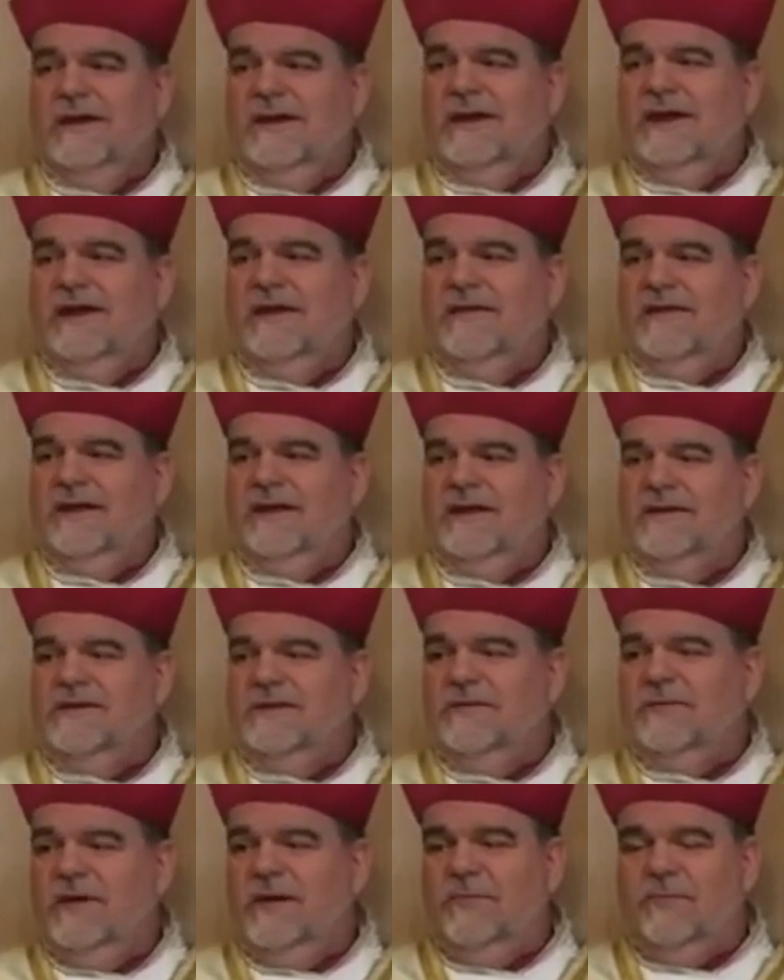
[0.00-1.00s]
And that
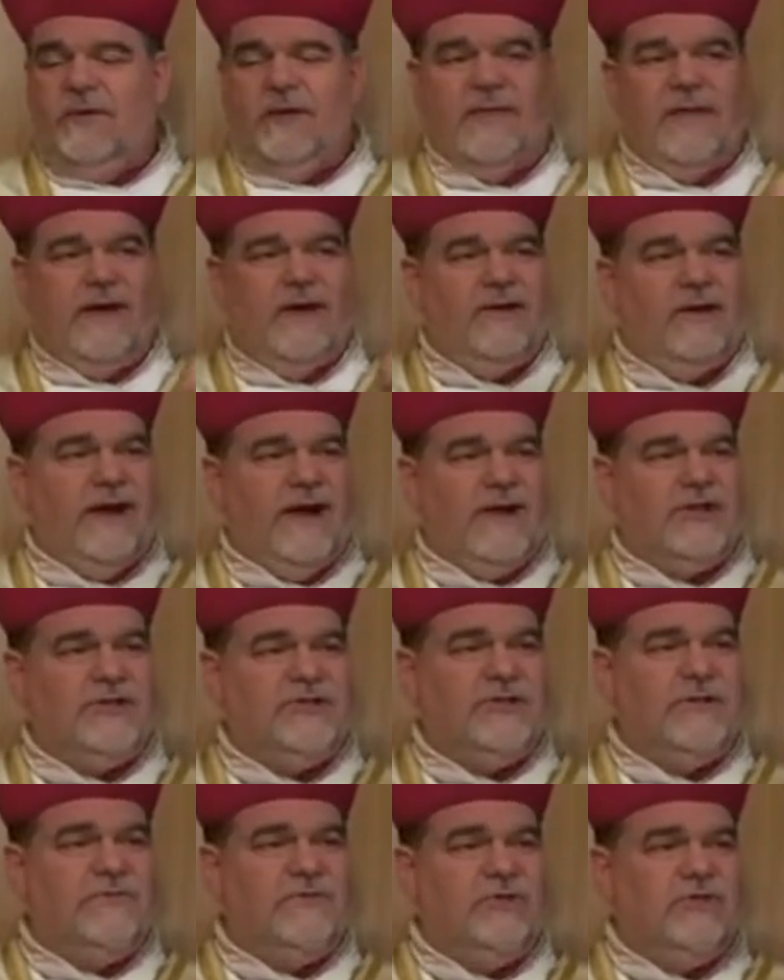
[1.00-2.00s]
uh, we breathe out
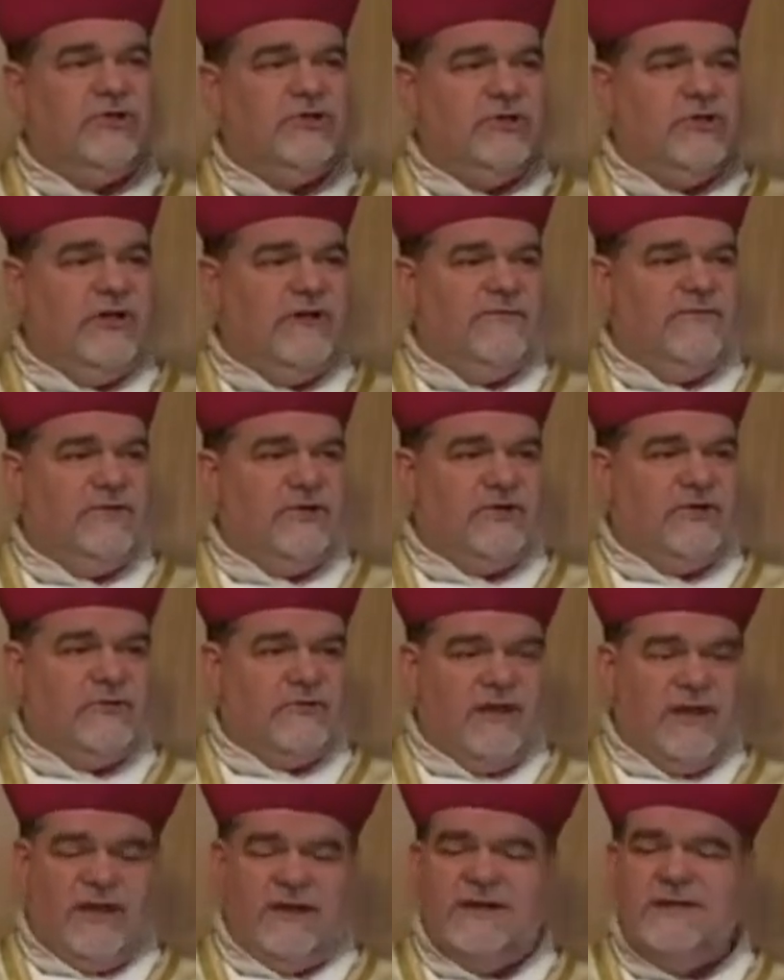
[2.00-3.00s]
oxygen, which is good for the
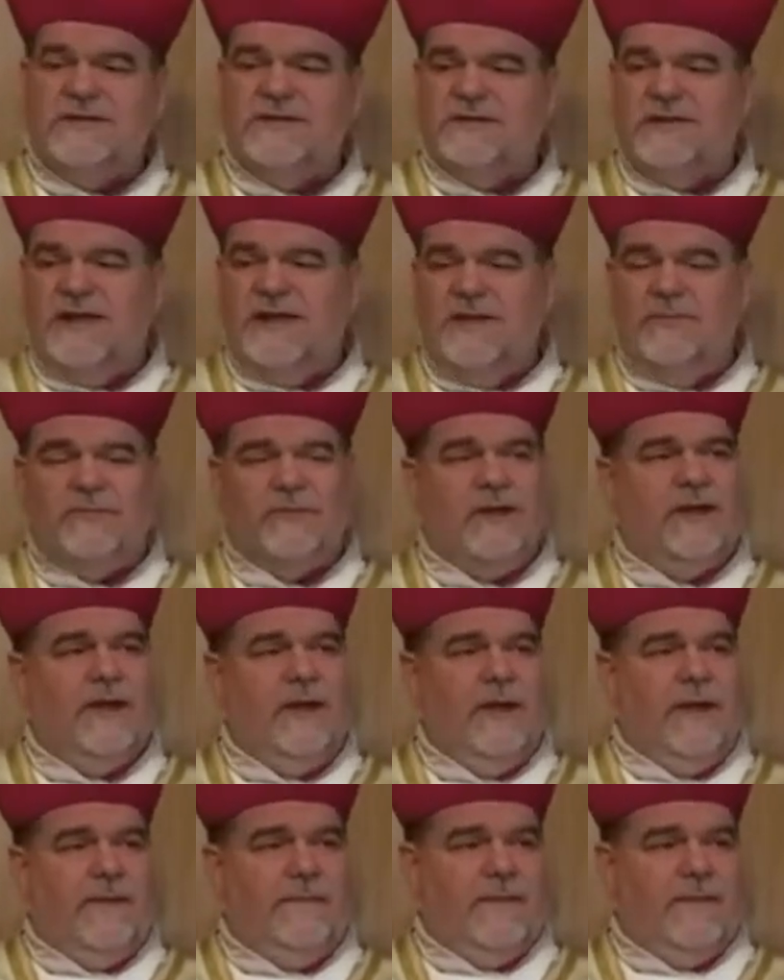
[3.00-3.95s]
trees, and they breathe,